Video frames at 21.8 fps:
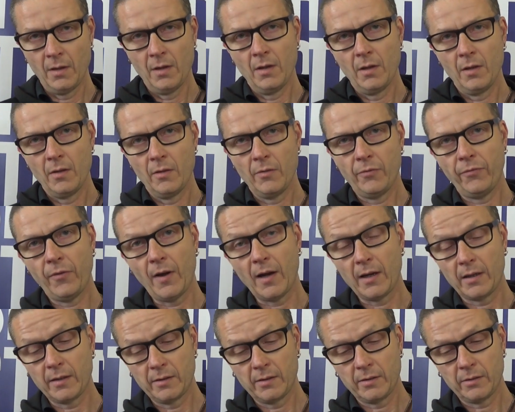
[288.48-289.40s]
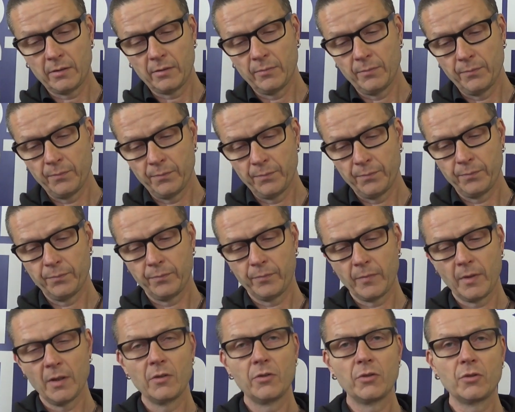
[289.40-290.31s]
The facts.
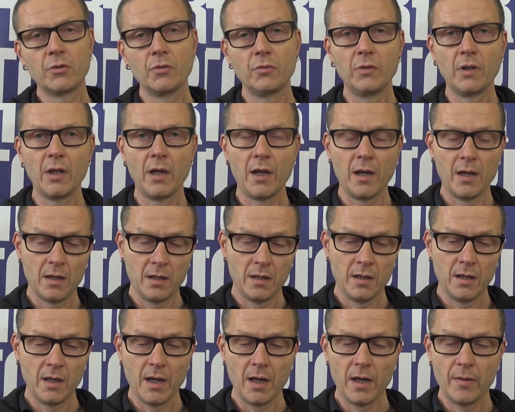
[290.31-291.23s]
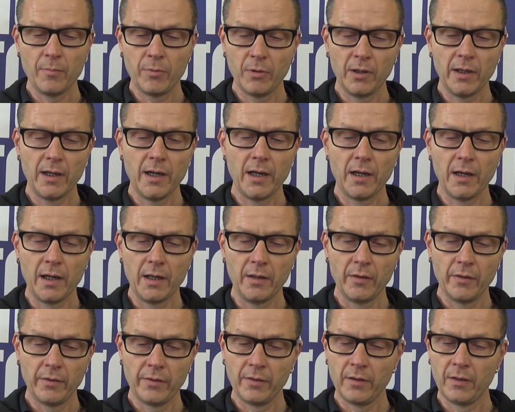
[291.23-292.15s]
Sunday, April the
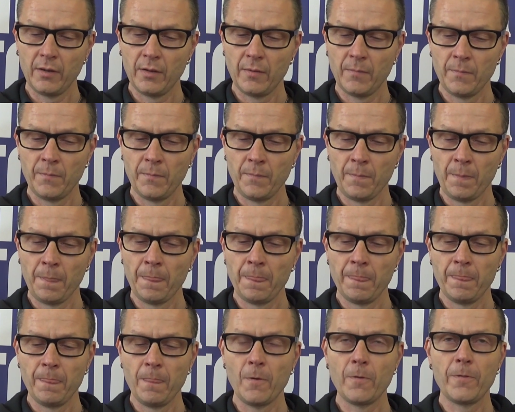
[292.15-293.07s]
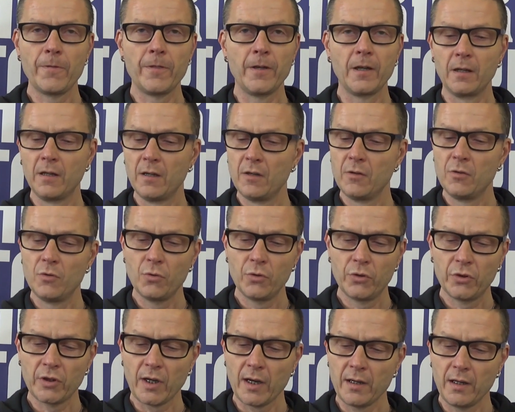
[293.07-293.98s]
18th. Nothing. No
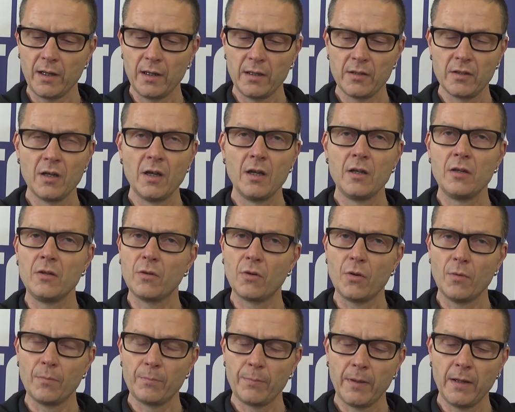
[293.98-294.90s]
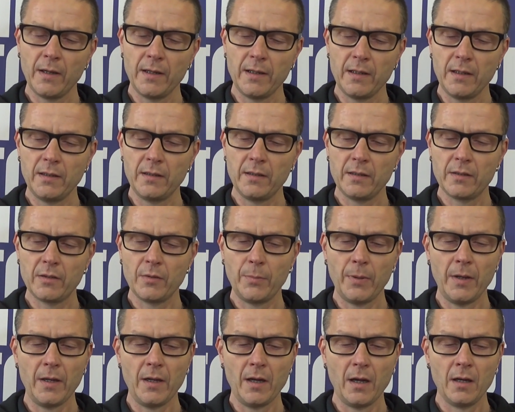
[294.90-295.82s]
sightings. You completely
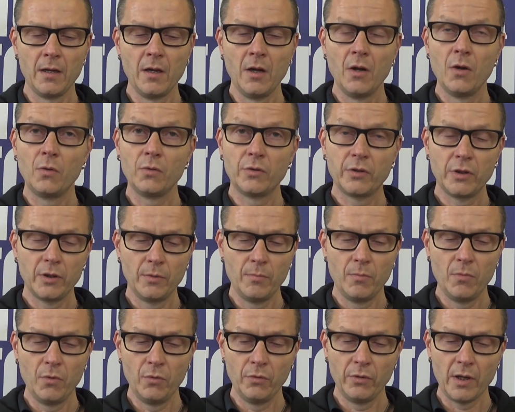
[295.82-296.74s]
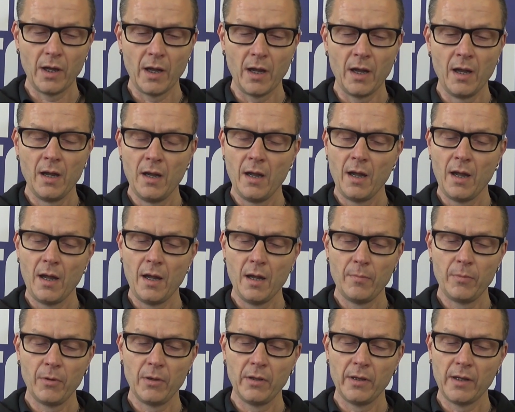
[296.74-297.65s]
disappear. Until Monday,
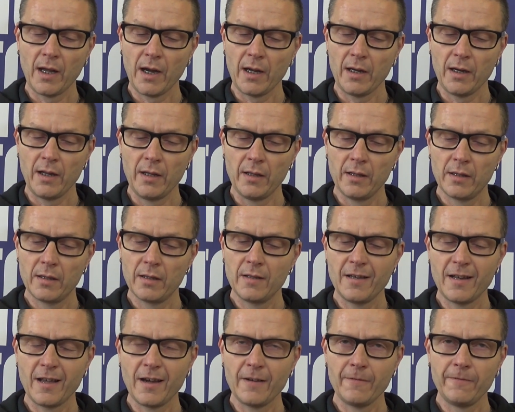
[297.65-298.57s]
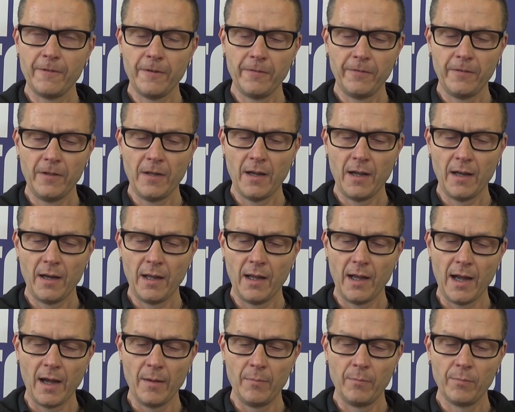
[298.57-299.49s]
April the 19th, 9:58
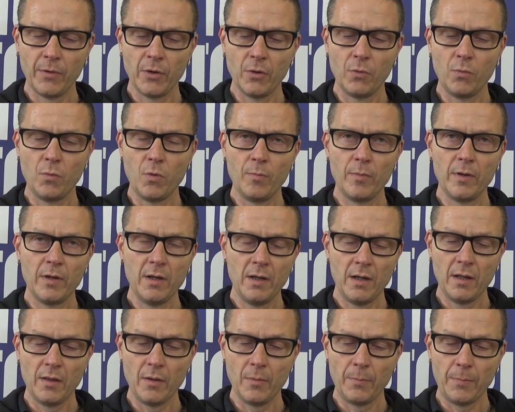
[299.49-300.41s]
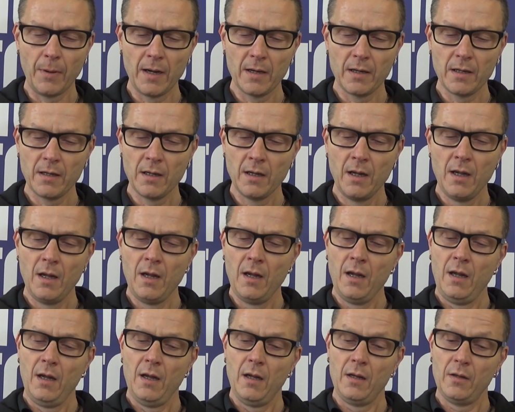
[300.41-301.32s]
a.m. A woman in the bank
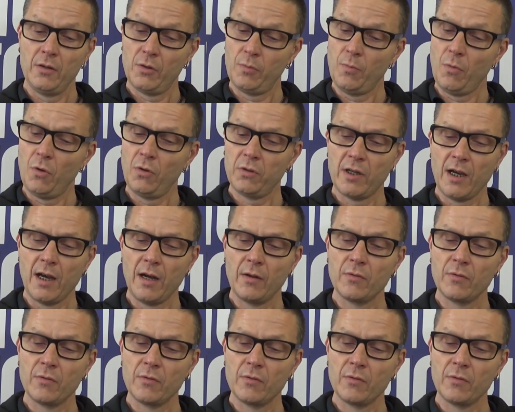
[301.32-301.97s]
in a small town